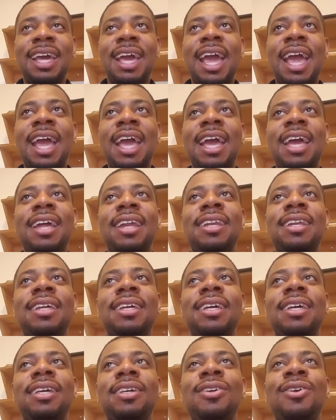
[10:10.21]
And,
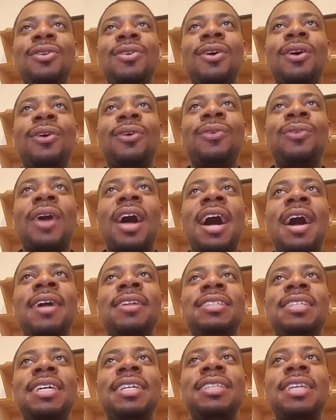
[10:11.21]
you know, I
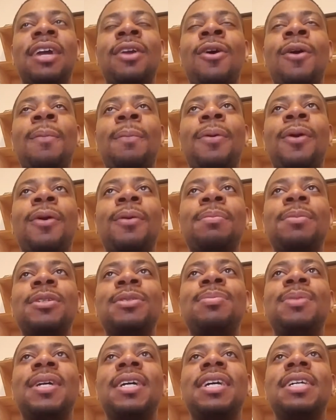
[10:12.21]
did that on purpose
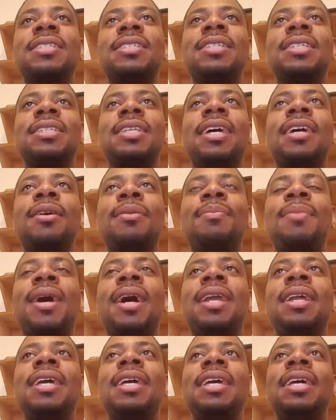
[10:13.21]
because the thing
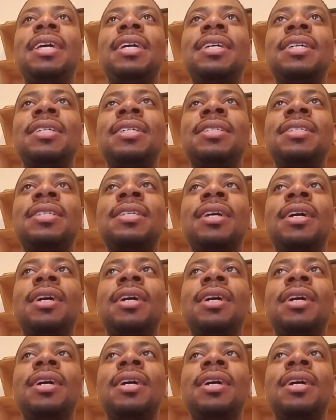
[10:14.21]
about it is,